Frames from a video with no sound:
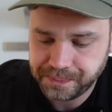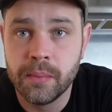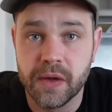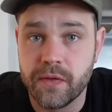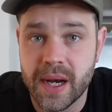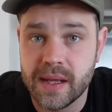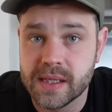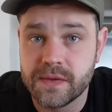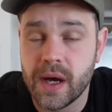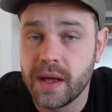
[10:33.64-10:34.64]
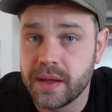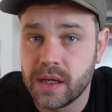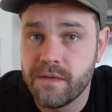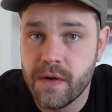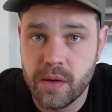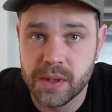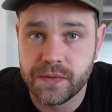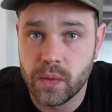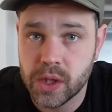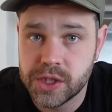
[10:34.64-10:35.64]
But if you made it this far, thank you very much
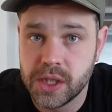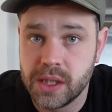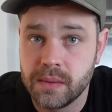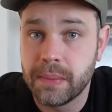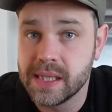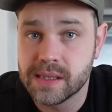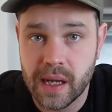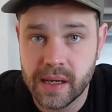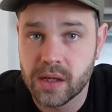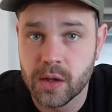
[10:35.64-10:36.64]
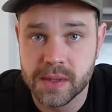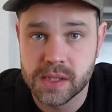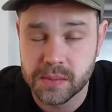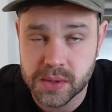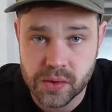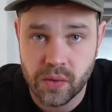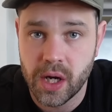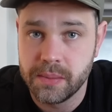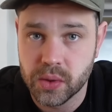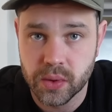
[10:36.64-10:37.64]
for watching. Please like, comment,
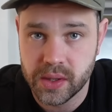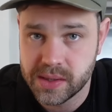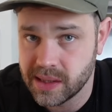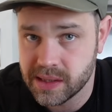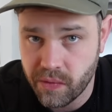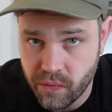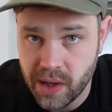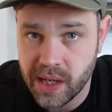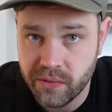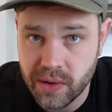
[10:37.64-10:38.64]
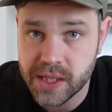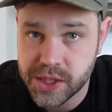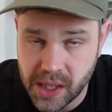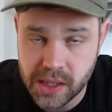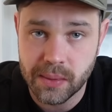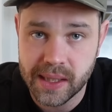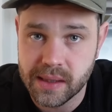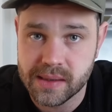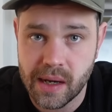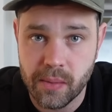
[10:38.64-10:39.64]
subscribe, do all those things. It really, really genuinely
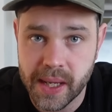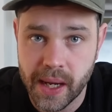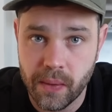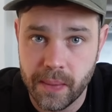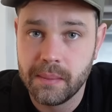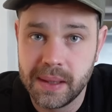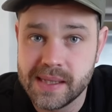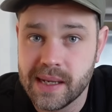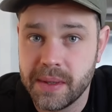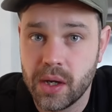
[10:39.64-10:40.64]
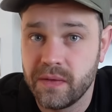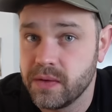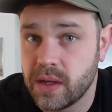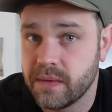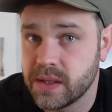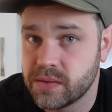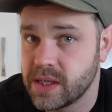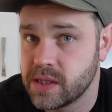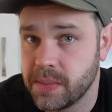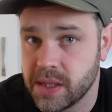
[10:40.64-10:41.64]
does help me out. Please let me know if you give this
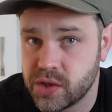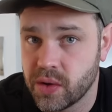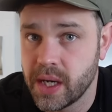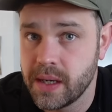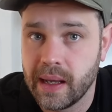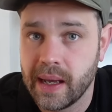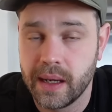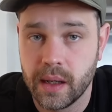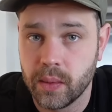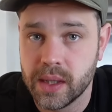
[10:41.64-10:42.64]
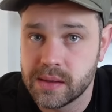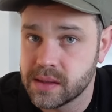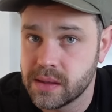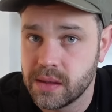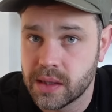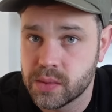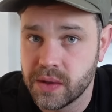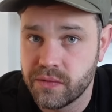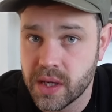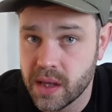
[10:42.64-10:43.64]
recipe a try, and otherwise I'll see you next
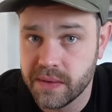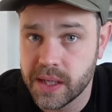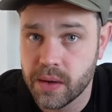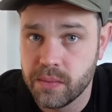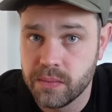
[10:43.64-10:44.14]
week for another video.